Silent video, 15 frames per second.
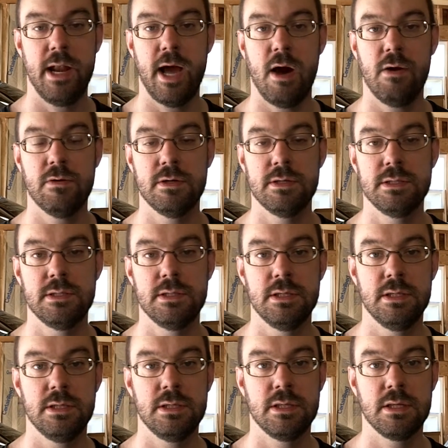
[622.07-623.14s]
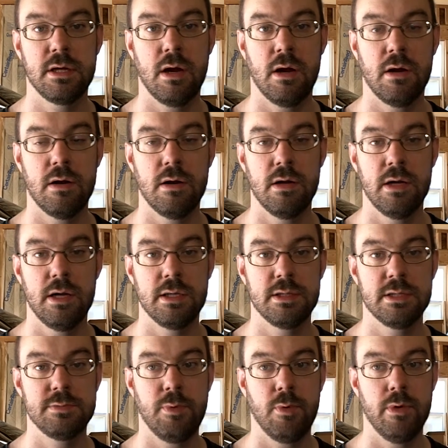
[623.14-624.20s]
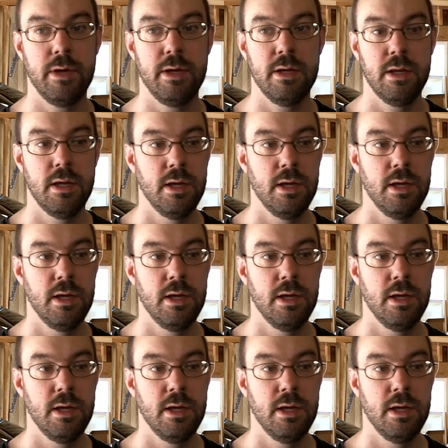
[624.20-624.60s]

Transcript: hours into the car at this point.